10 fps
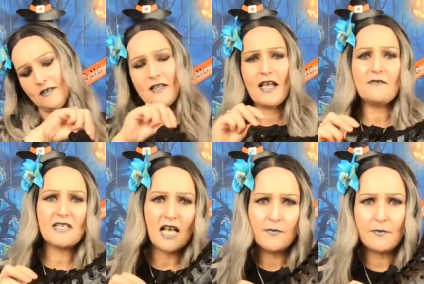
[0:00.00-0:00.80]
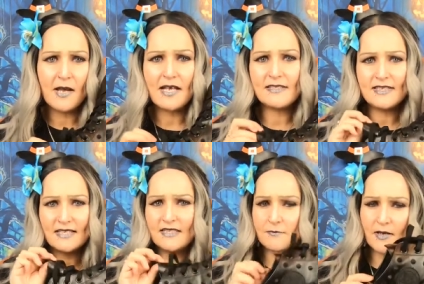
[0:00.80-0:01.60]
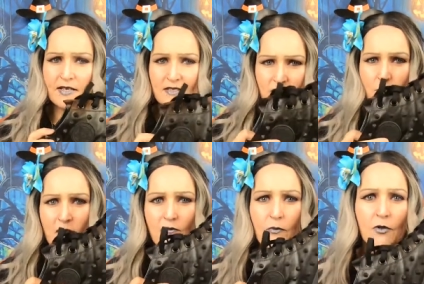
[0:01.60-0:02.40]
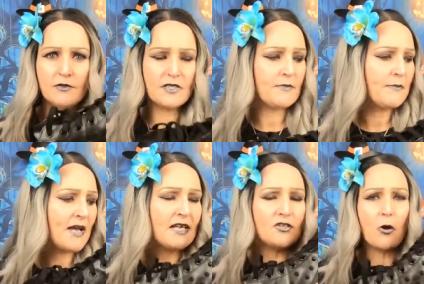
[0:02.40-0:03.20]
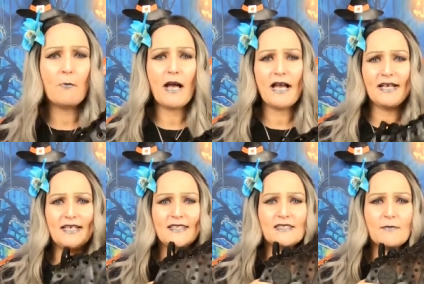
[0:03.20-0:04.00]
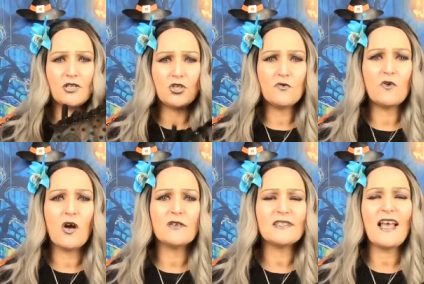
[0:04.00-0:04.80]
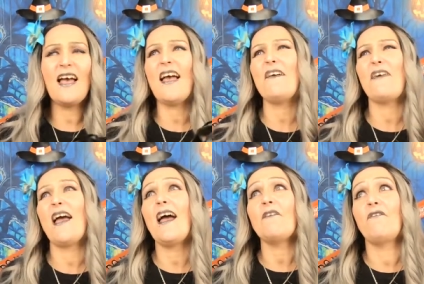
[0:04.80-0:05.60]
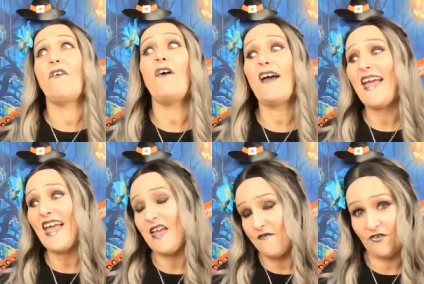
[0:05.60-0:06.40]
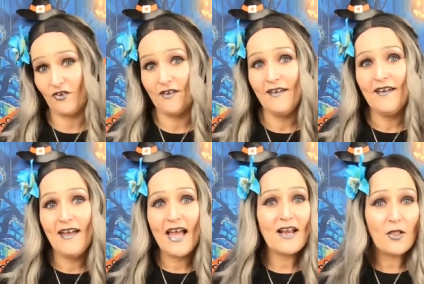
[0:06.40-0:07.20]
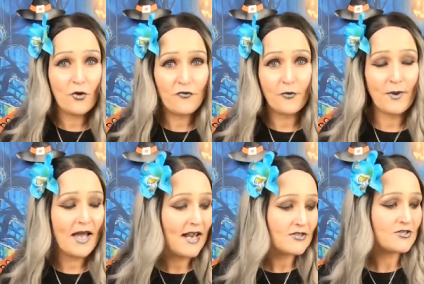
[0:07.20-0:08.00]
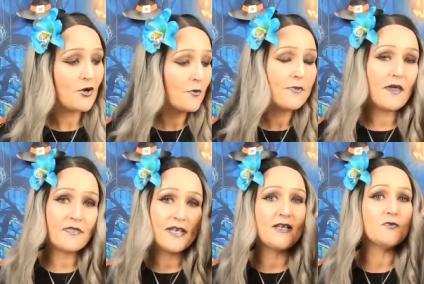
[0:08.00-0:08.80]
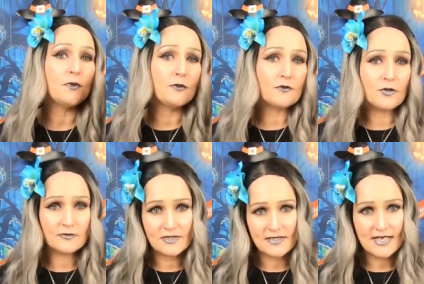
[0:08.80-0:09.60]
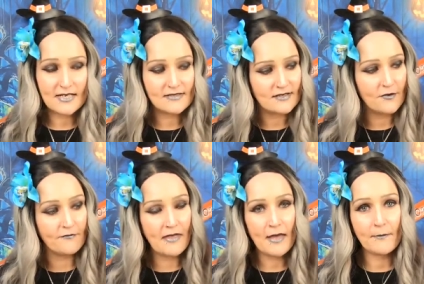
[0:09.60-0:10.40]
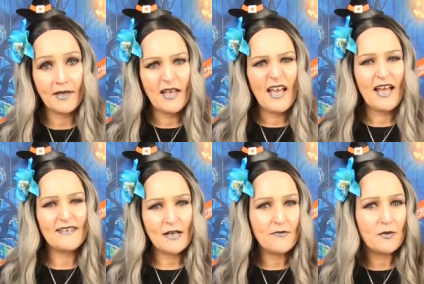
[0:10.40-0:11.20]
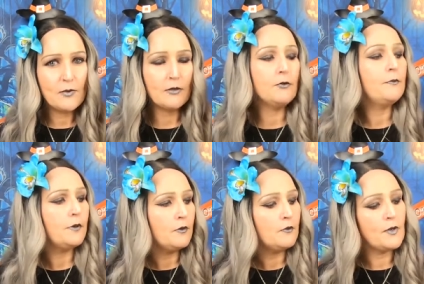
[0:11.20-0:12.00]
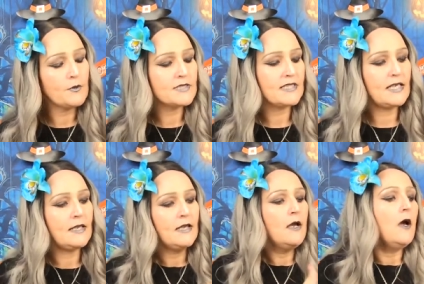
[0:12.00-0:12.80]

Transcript: a lifetime in my sense is past twelve months. I mean, my Doc Martens and my New Rocks I've had forever, and I love them, and I just hope that these will go to the test of them. I doubt they will, but we will see.